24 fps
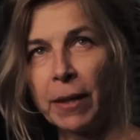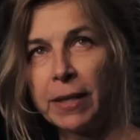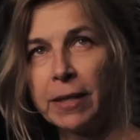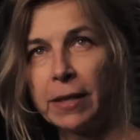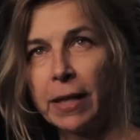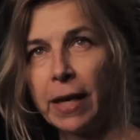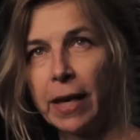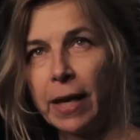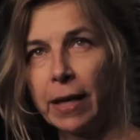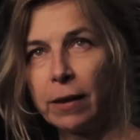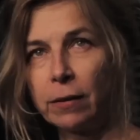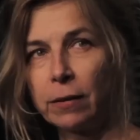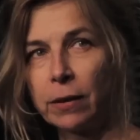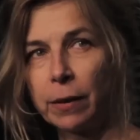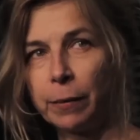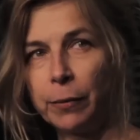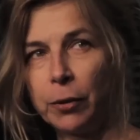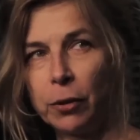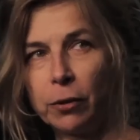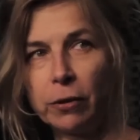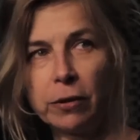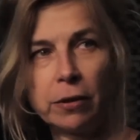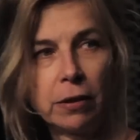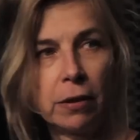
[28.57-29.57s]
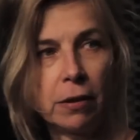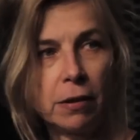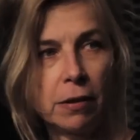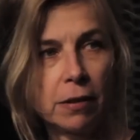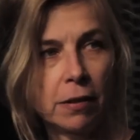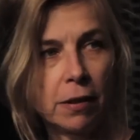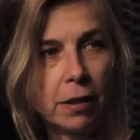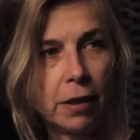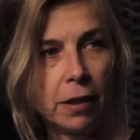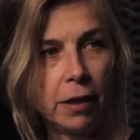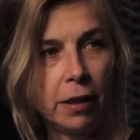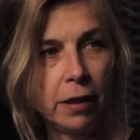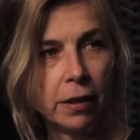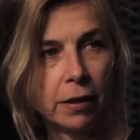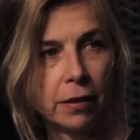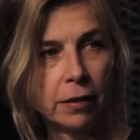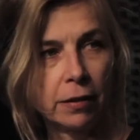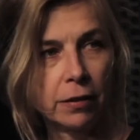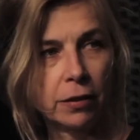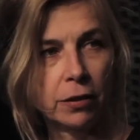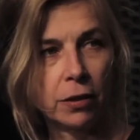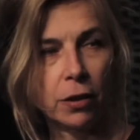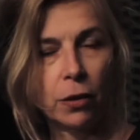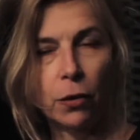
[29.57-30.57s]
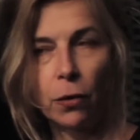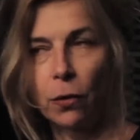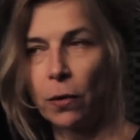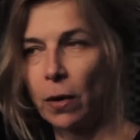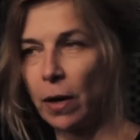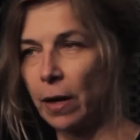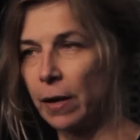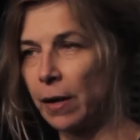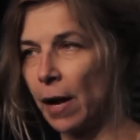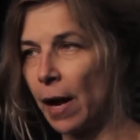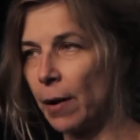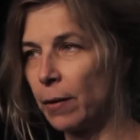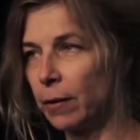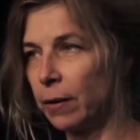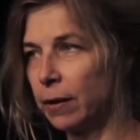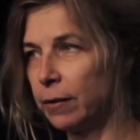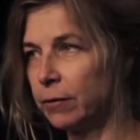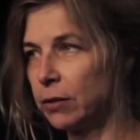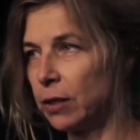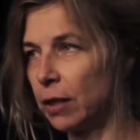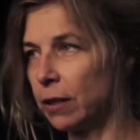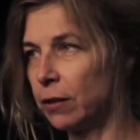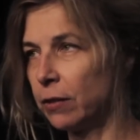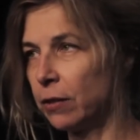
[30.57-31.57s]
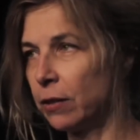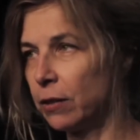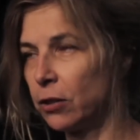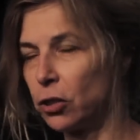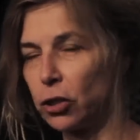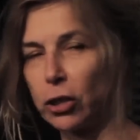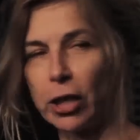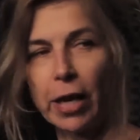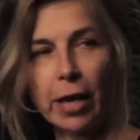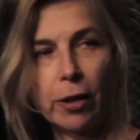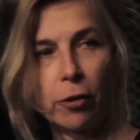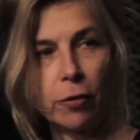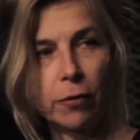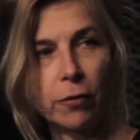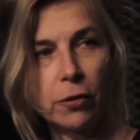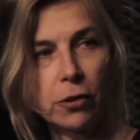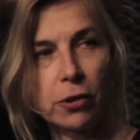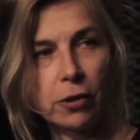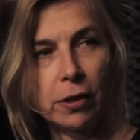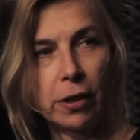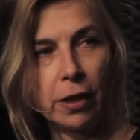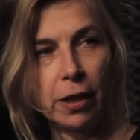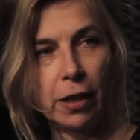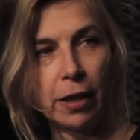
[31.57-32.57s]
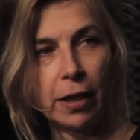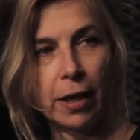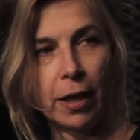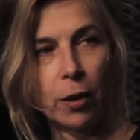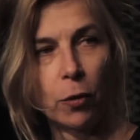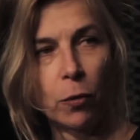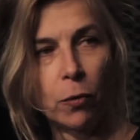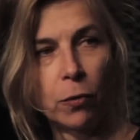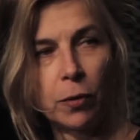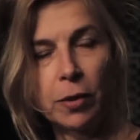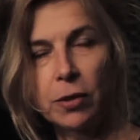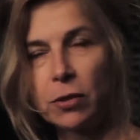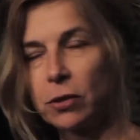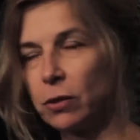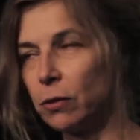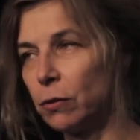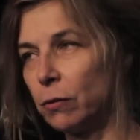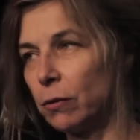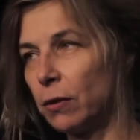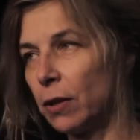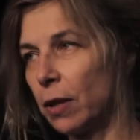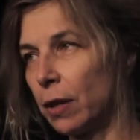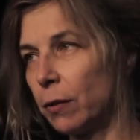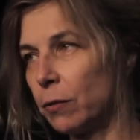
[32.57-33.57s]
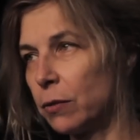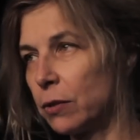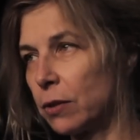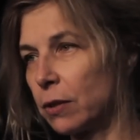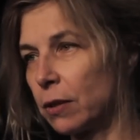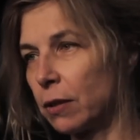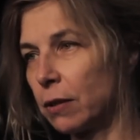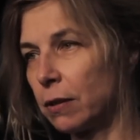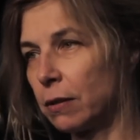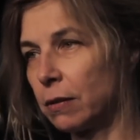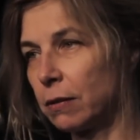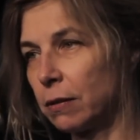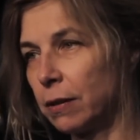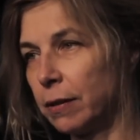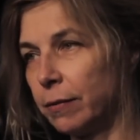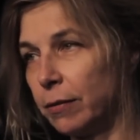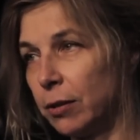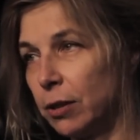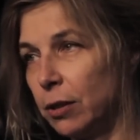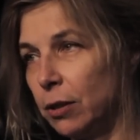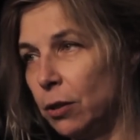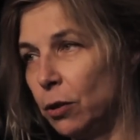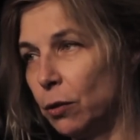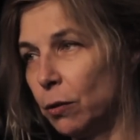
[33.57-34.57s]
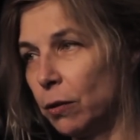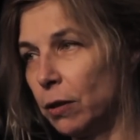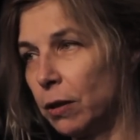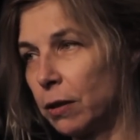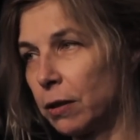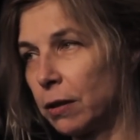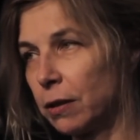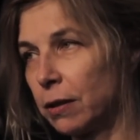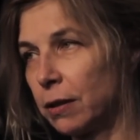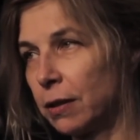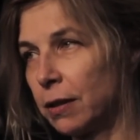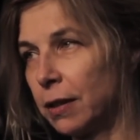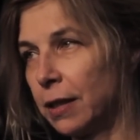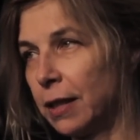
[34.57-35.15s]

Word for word: My dad commuted to the city, so I lived under the shadow of the city, and I always knew that I was going to live in New York.